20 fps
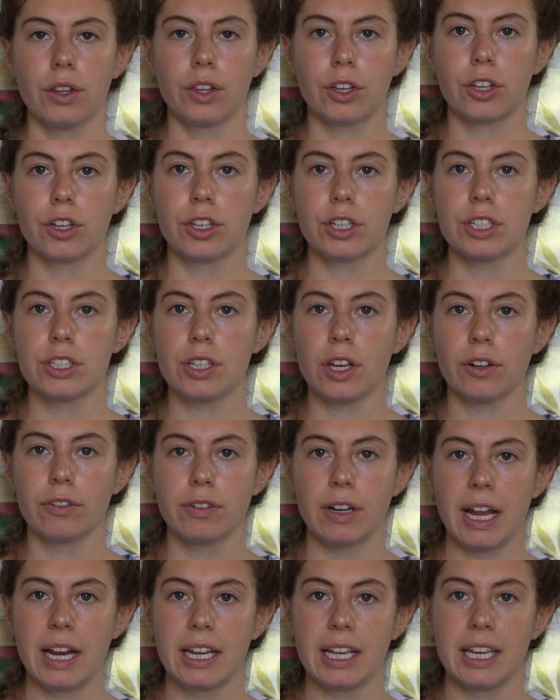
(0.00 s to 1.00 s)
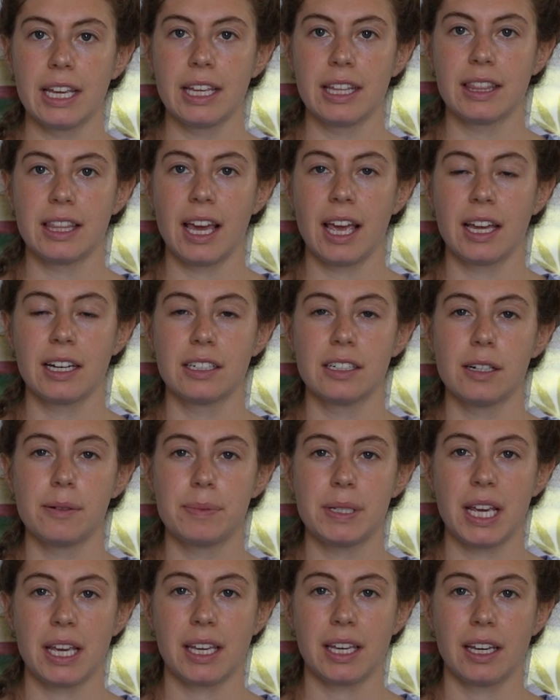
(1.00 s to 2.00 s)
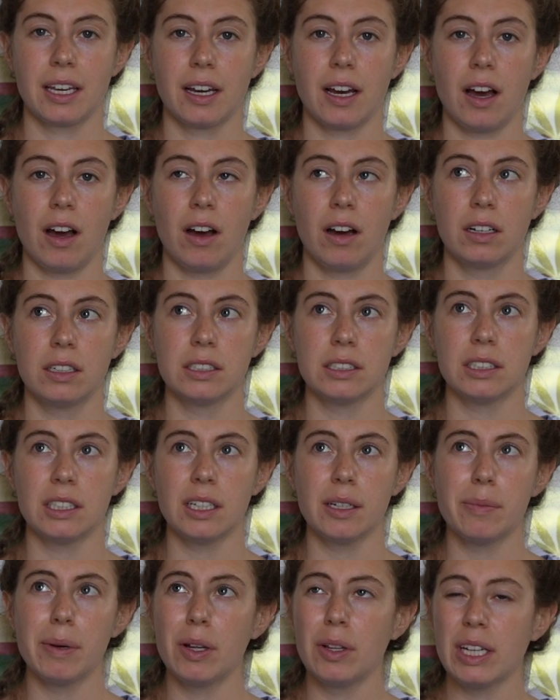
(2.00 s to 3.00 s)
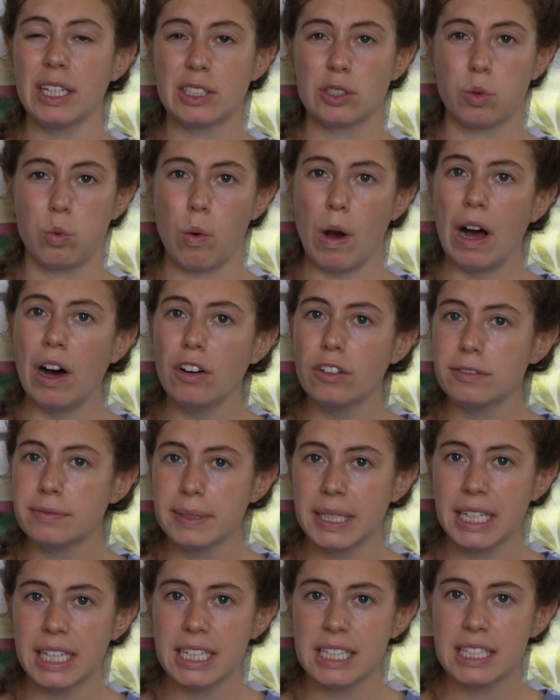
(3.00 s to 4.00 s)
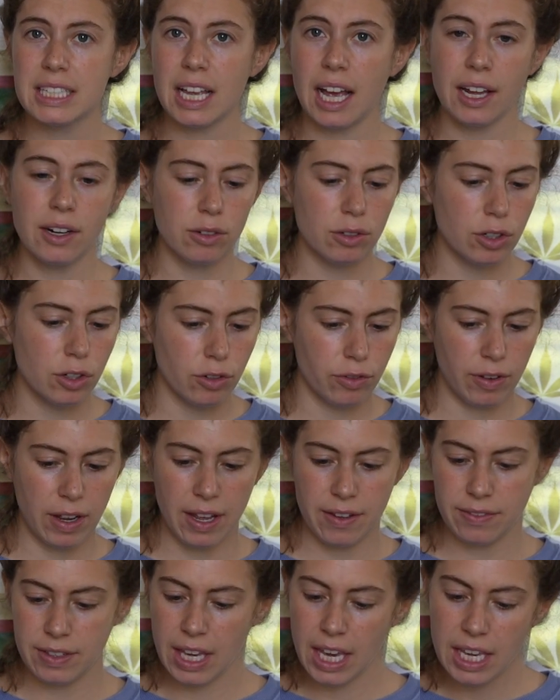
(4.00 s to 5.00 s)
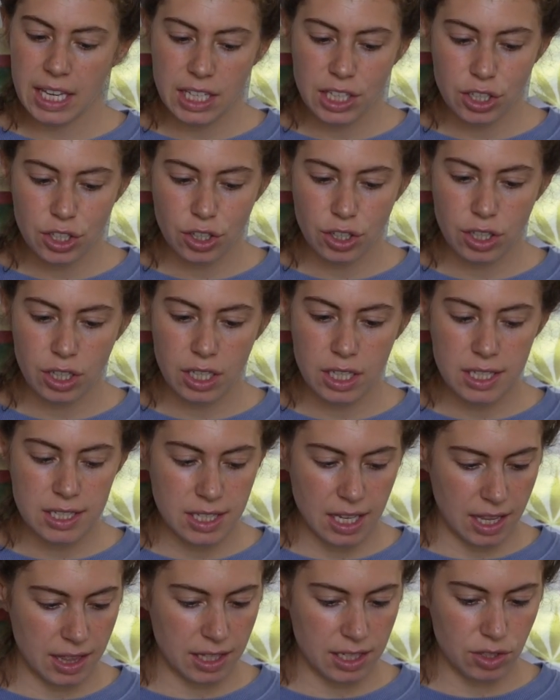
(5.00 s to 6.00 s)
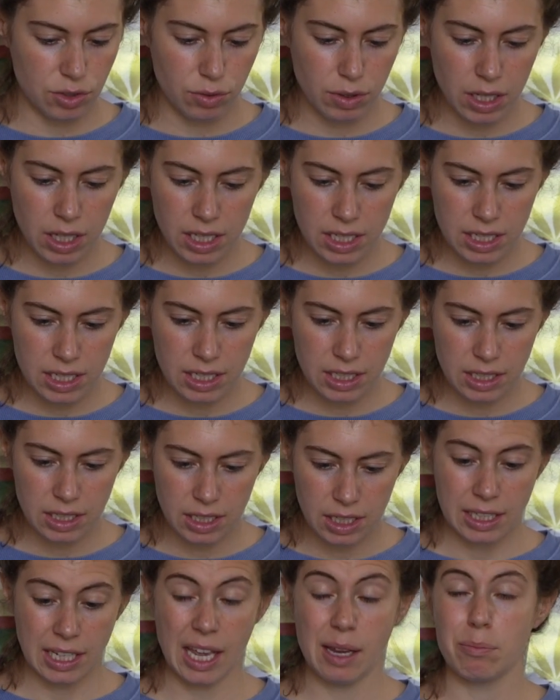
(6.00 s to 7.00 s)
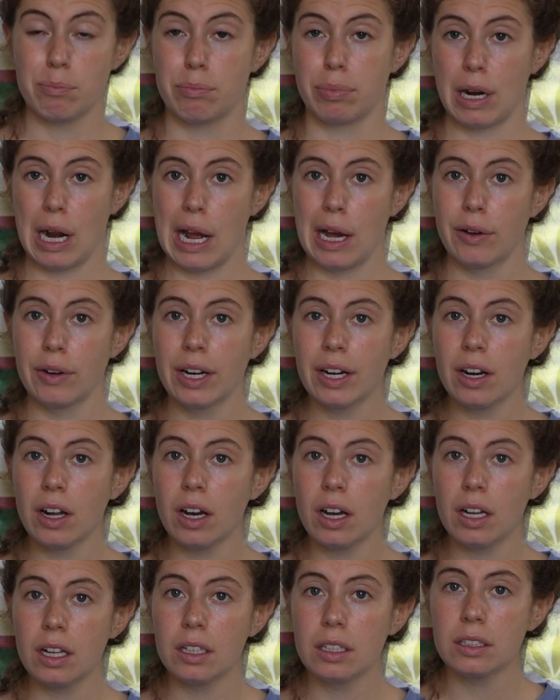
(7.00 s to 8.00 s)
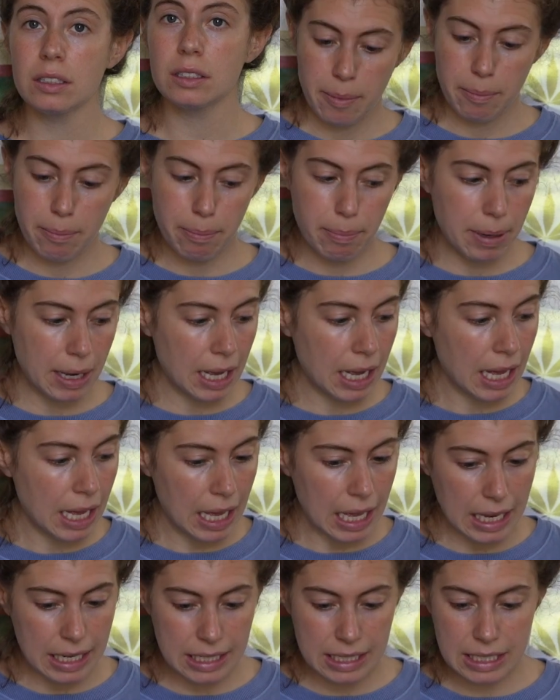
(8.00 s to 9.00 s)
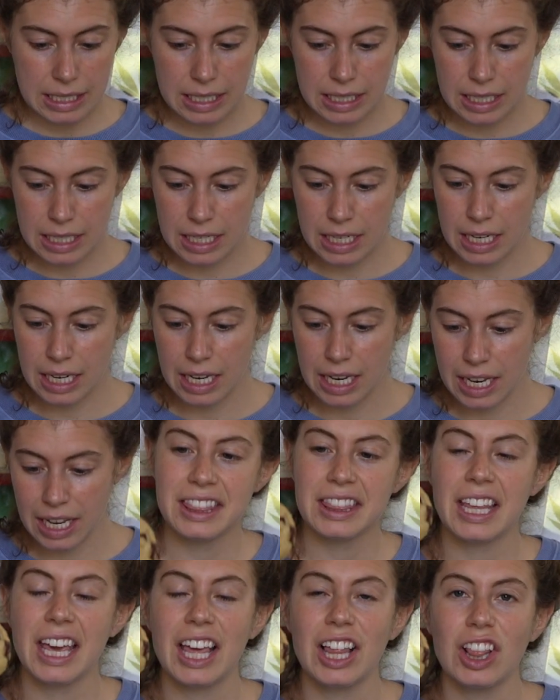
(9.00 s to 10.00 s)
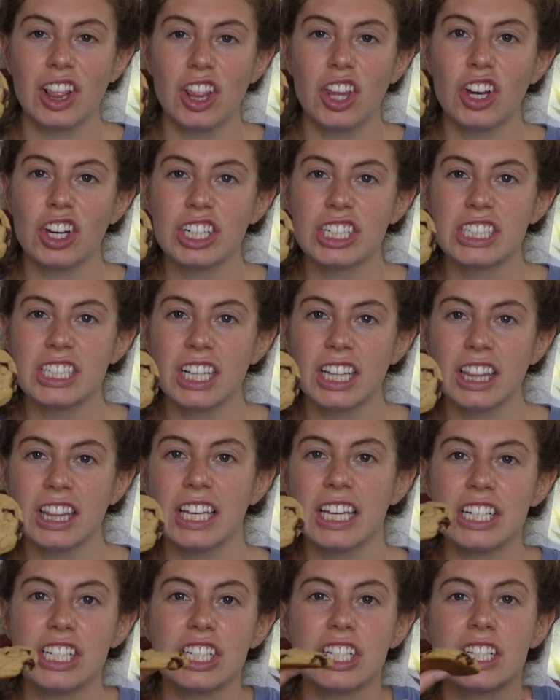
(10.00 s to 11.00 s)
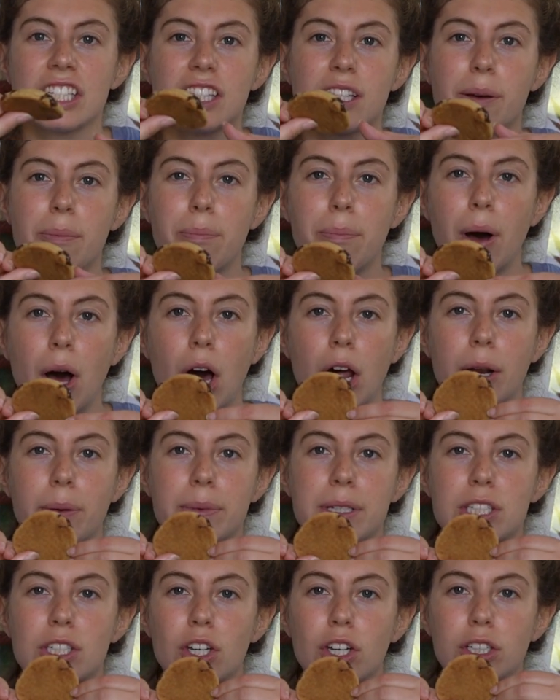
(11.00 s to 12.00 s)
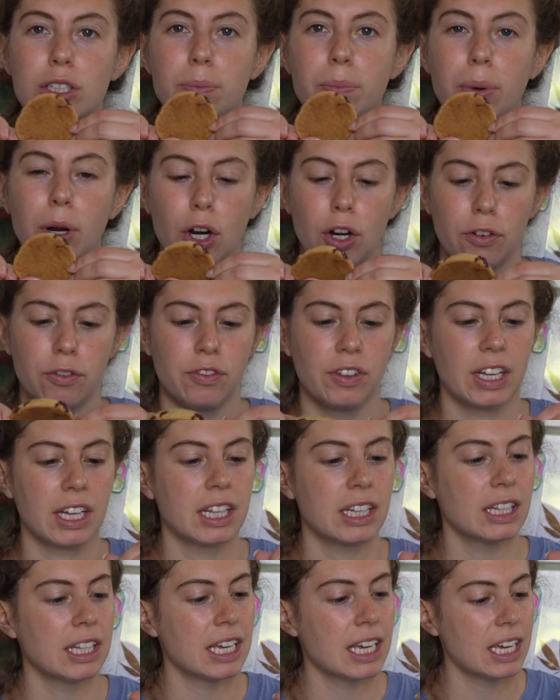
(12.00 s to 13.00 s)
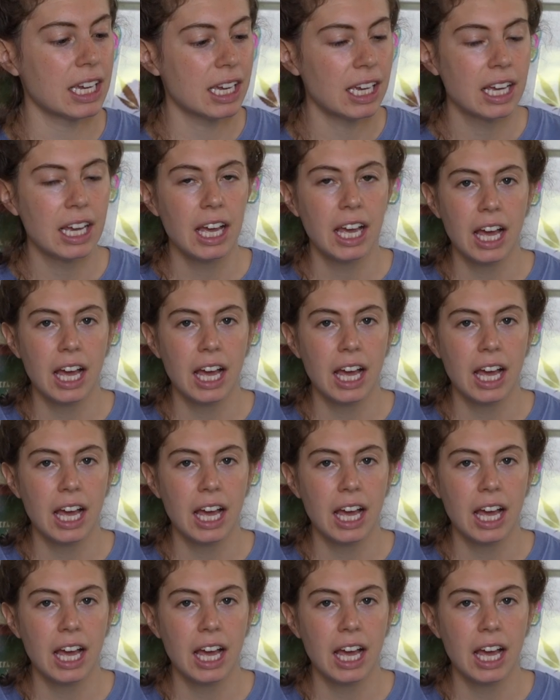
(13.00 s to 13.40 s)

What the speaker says: The cookies are ready. They ended up taking, honestly, about like 12 minutes. I don't know if I have cakey cookies, and these really didn't get brown at all, but they look delicious. The bottom is cooked perfectly.